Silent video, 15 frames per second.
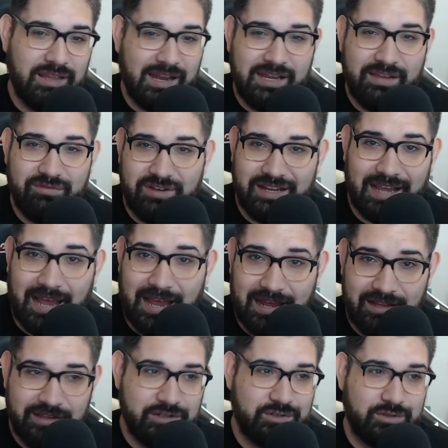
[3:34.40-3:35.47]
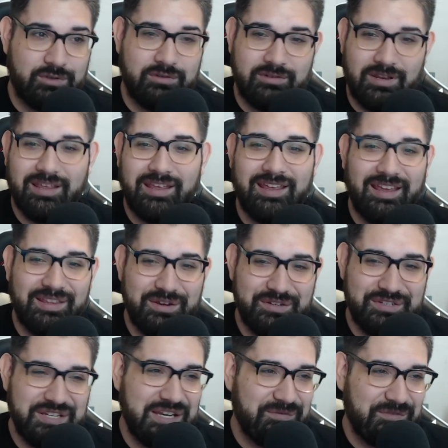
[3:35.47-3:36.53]
not even in college on their
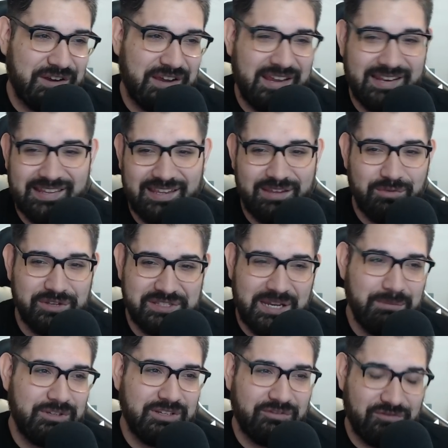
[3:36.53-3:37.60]
team, right? He wasn't able to